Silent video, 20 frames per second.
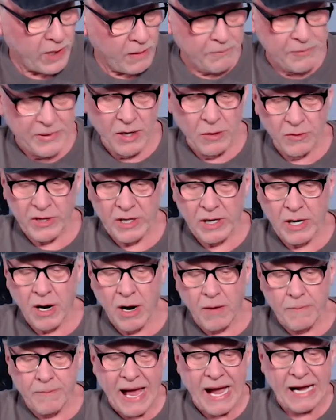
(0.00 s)
Bill, we're going to
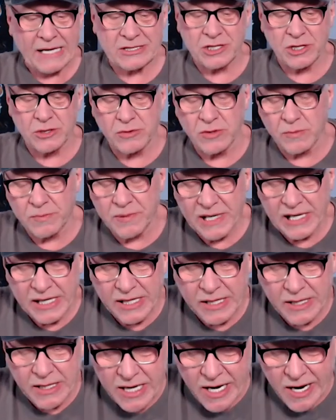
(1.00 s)
harp back to the
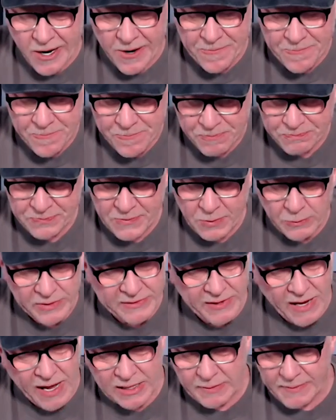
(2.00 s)
beginning of the year. We
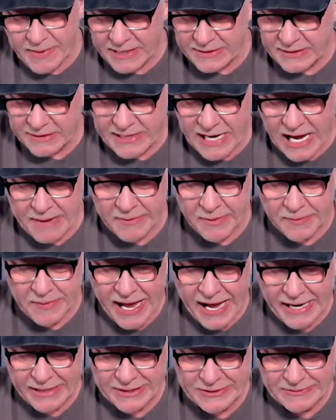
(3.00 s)
talked about the
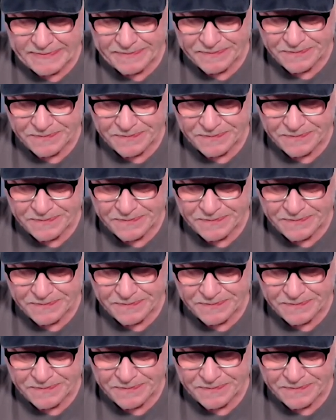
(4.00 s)
Diamondbacks.